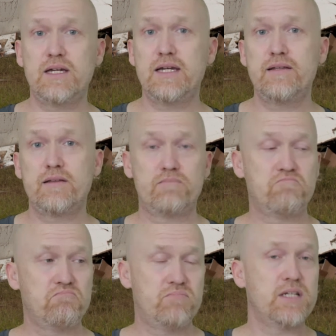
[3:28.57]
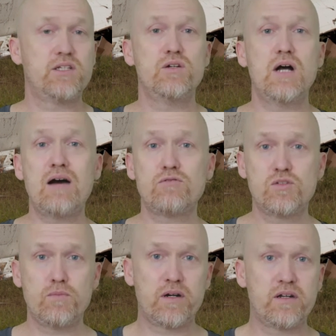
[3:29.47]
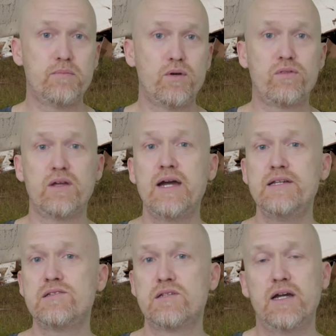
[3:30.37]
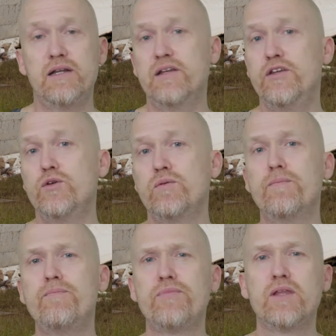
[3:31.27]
and that you outsmarted both Einstein and Newton.